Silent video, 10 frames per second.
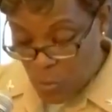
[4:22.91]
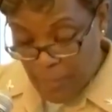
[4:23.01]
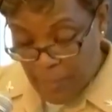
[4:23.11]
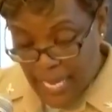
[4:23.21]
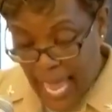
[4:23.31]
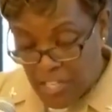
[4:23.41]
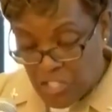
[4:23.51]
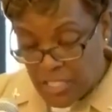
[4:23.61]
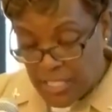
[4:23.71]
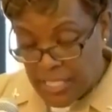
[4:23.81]
women
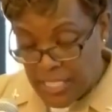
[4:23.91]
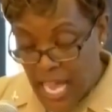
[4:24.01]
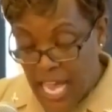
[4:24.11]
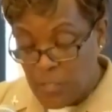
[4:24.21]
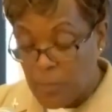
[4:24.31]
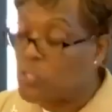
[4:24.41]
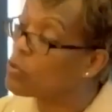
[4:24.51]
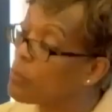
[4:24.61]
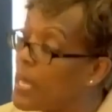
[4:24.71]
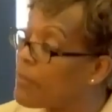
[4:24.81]
actually needed a husband
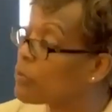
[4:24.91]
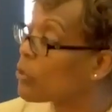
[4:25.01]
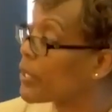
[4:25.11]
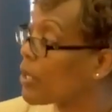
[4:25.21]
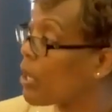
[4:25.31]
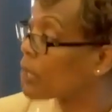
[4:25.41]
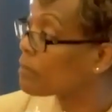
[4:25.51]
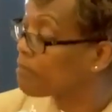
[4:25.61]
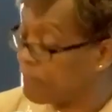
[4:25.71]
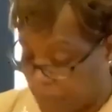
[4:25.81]
to apply for a credit card.